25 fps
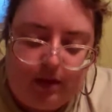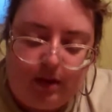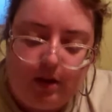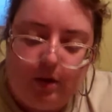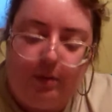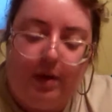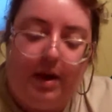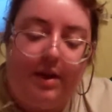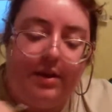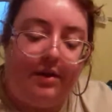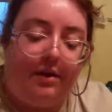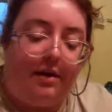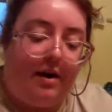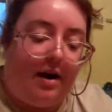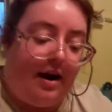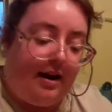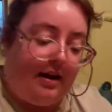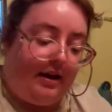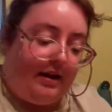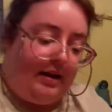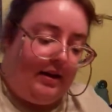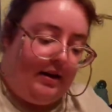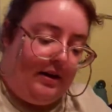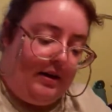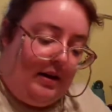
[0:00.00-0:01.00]
Whether
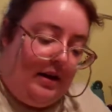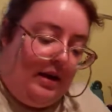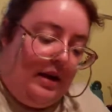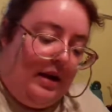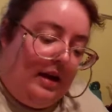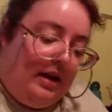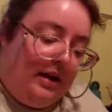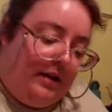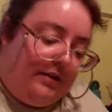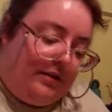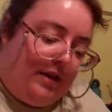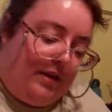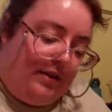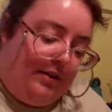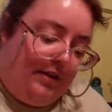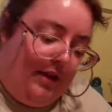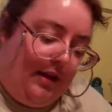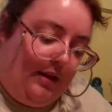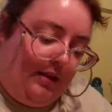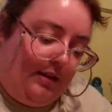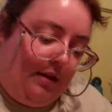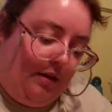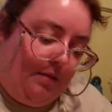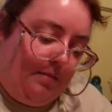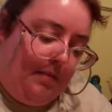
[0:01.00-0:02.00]
I can, because I
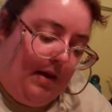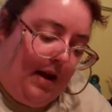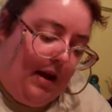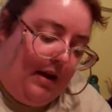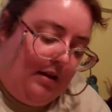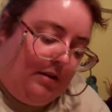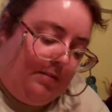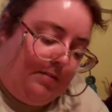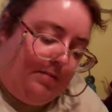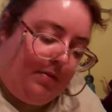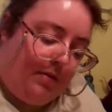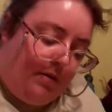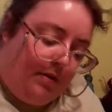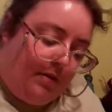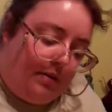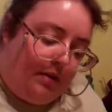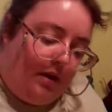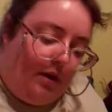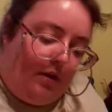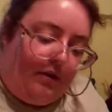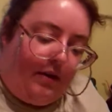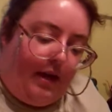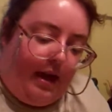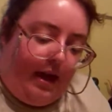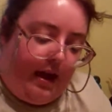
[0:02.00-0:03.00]
think they're made to put,
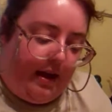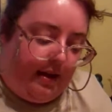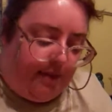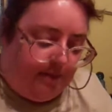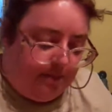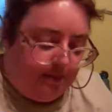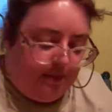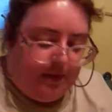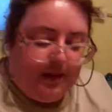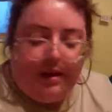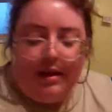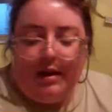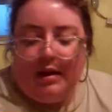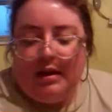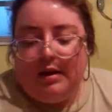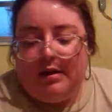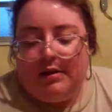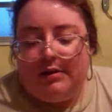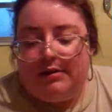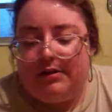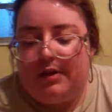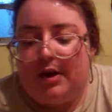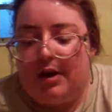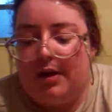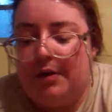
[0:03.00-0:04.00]
okay,
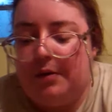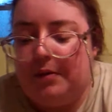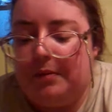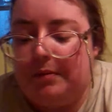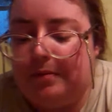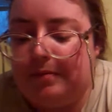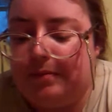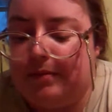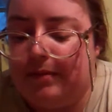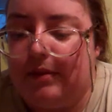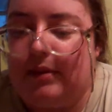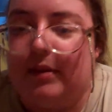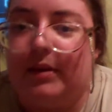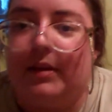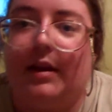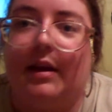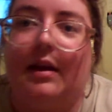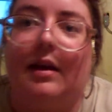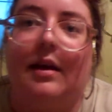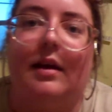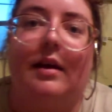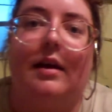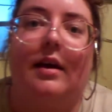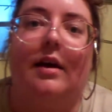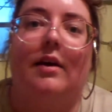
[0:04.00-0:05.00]
so,
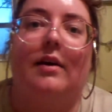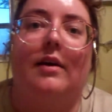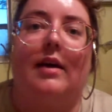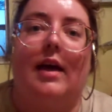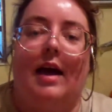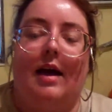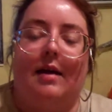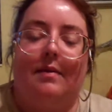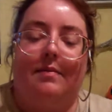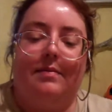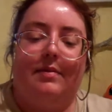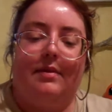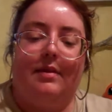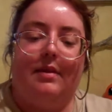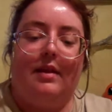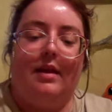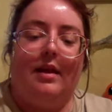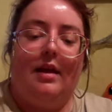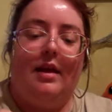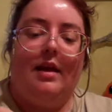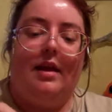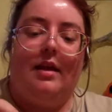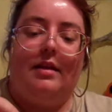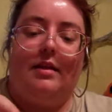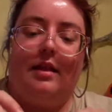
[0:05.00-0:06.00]
okay,
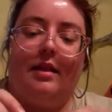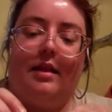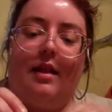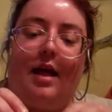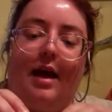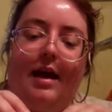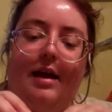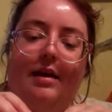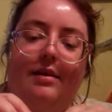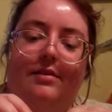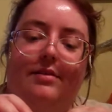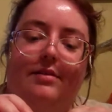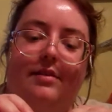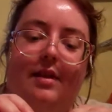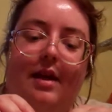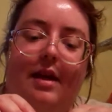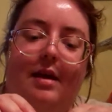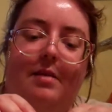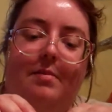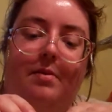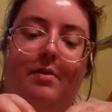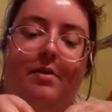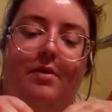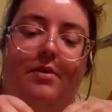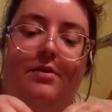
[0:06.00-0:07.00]
the
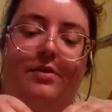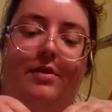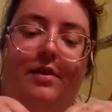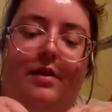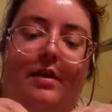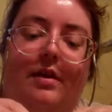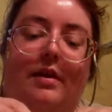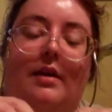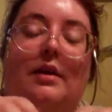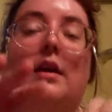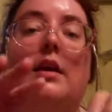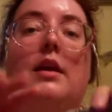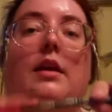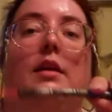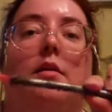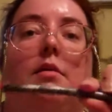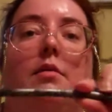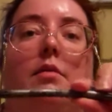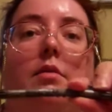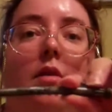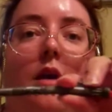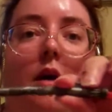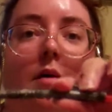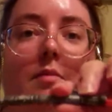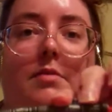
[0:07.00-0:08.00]
lightsabers can
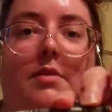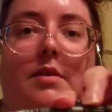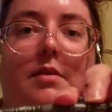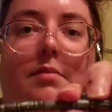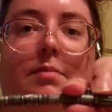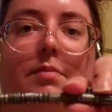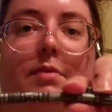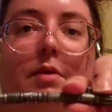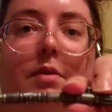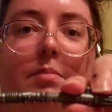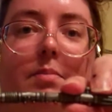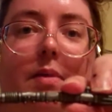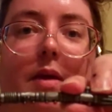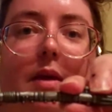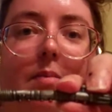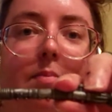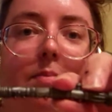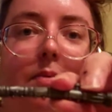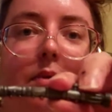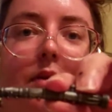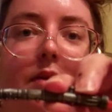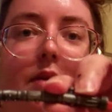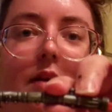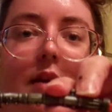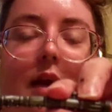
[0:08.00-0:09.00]
be
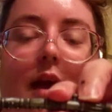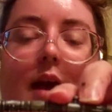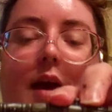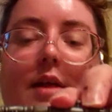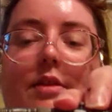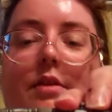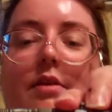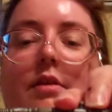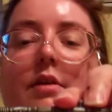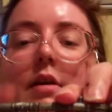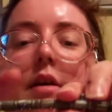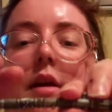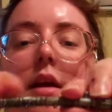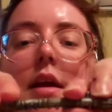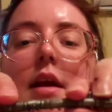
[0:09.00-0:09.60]
put together,